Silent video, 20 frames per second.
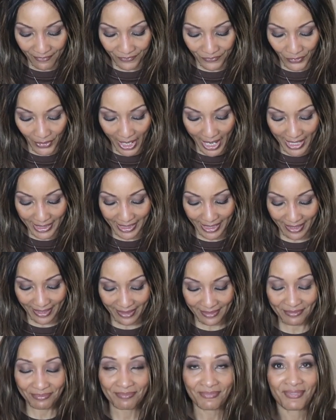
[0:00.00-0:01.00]

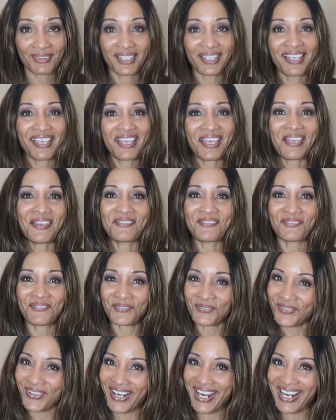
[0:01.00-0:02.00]
Friday. And
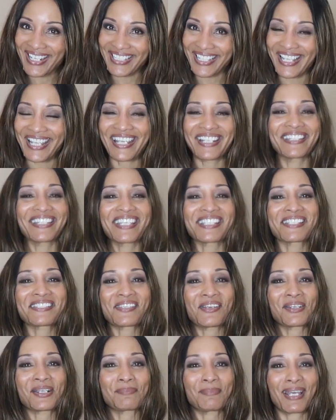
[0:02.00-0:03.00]
Friday, let's
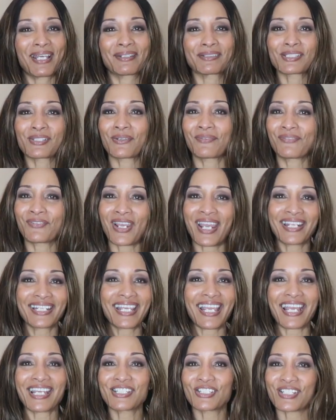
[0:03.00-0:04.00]
talk about it. So
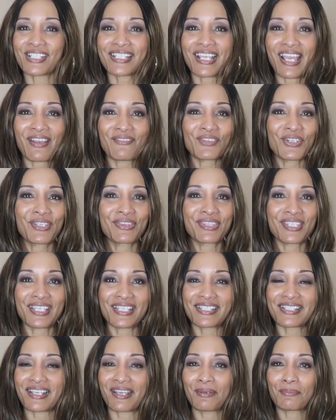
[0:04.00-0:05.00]
Friday, I just have on
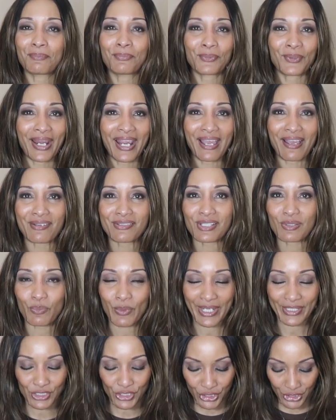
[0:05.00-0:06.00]
this brown
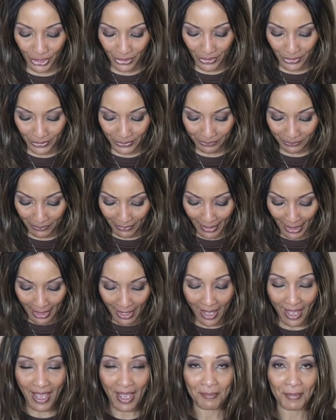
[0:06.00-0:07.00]
sweatshirt
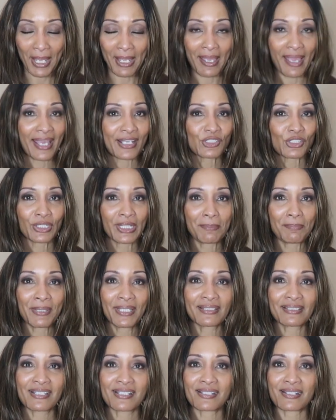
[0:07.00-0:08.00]
um, I actually
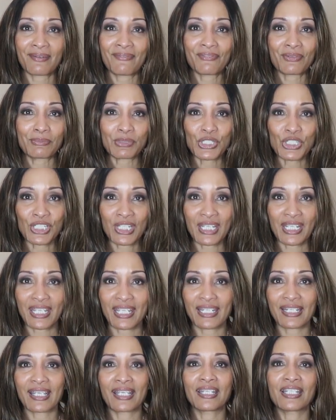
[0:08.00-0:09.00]
picked this up from
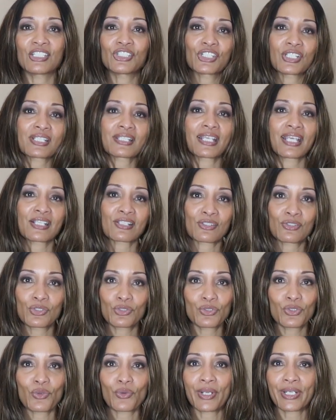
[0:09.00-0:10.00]
Shein and it just says New
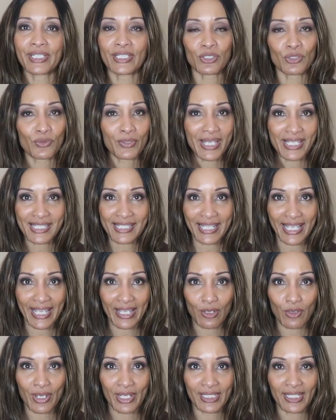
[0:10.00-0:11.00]
York and
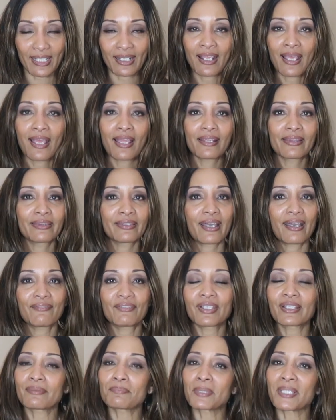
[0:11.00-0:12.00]
USA on it. Love
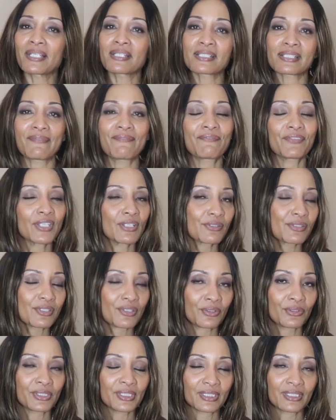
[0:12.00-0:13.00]
it because it feels
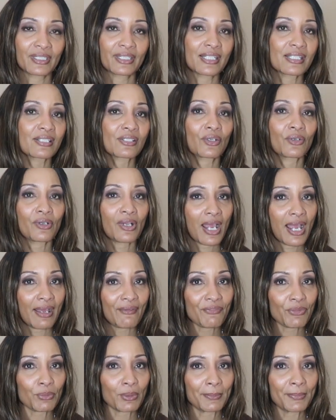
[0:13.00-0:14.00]
so good. It's so
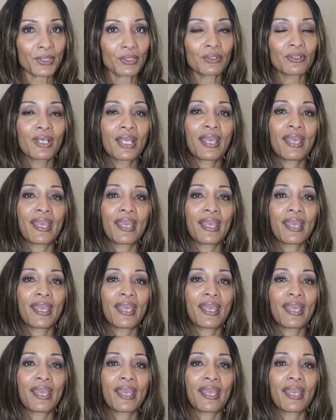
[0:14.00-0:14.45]
comfortable.